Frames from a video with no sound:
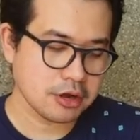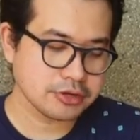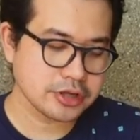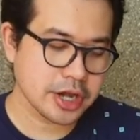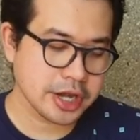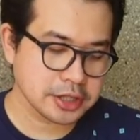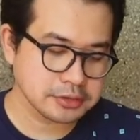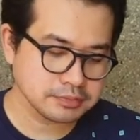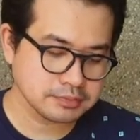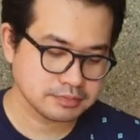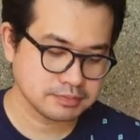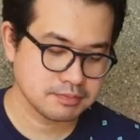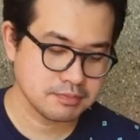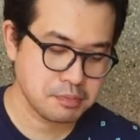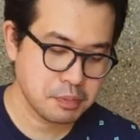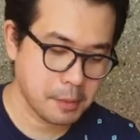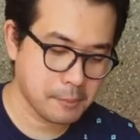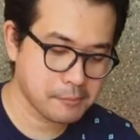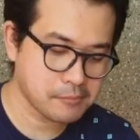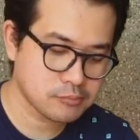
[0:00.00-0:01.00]
And then,
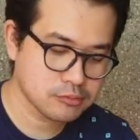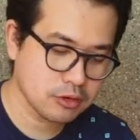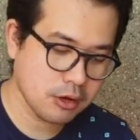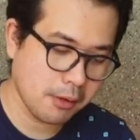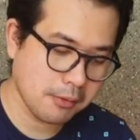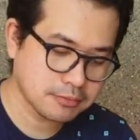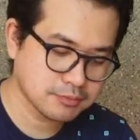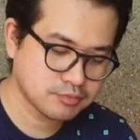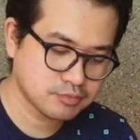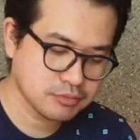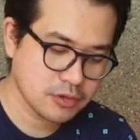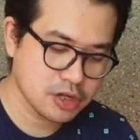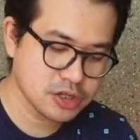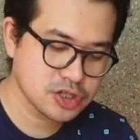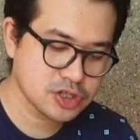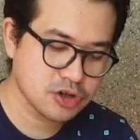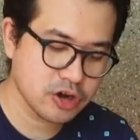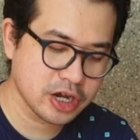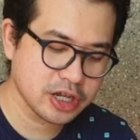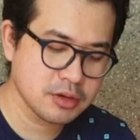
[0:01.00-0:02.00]

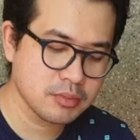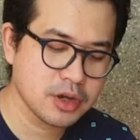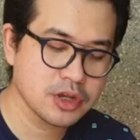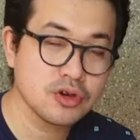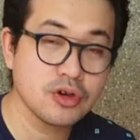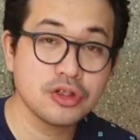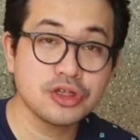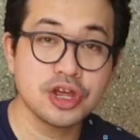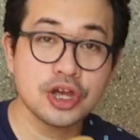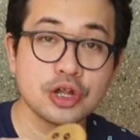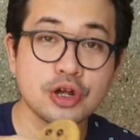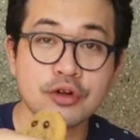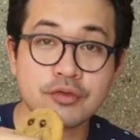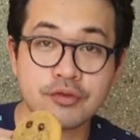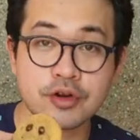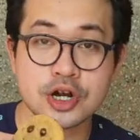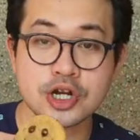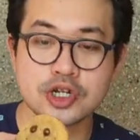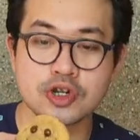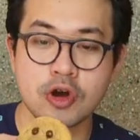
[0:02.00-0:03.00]
let's try naman yung thinner
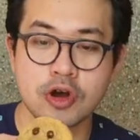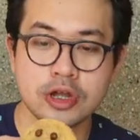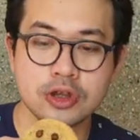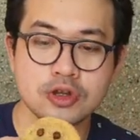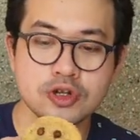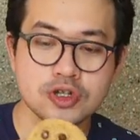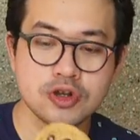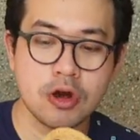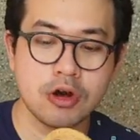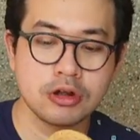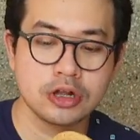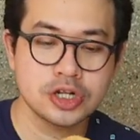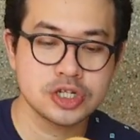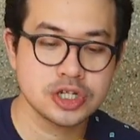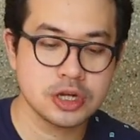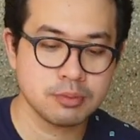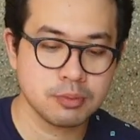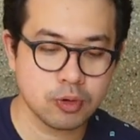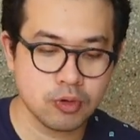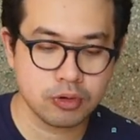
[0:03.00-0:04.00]
version ng
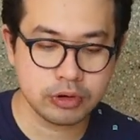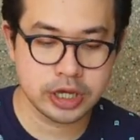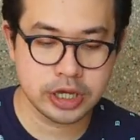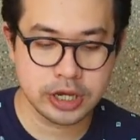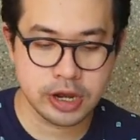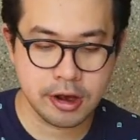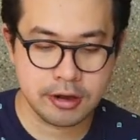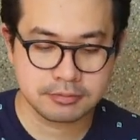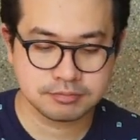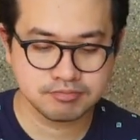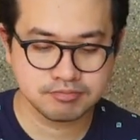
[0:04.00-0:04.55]
chocolate chip cookie.